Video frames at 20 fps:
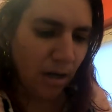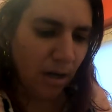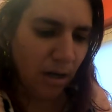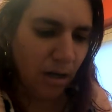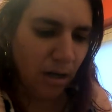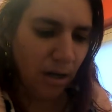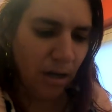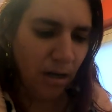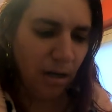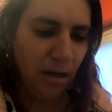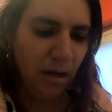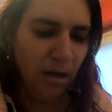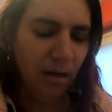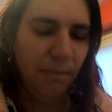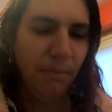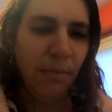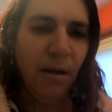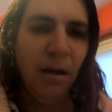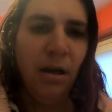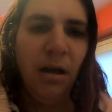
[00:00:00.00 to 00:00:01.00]

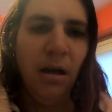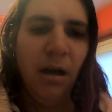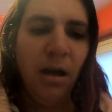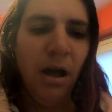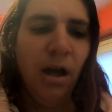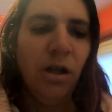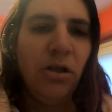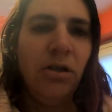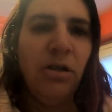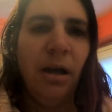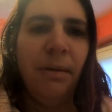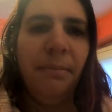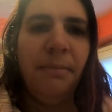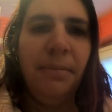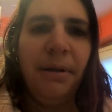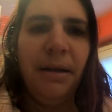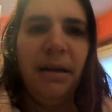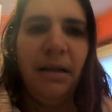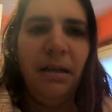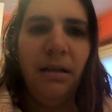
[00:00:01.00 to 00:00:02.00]
um,
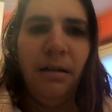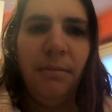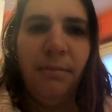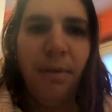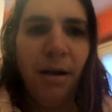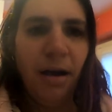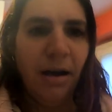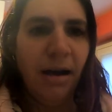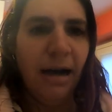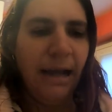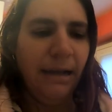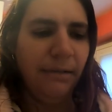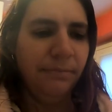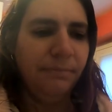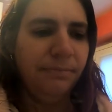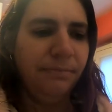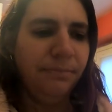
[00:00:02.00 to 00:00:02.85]
dumpling pie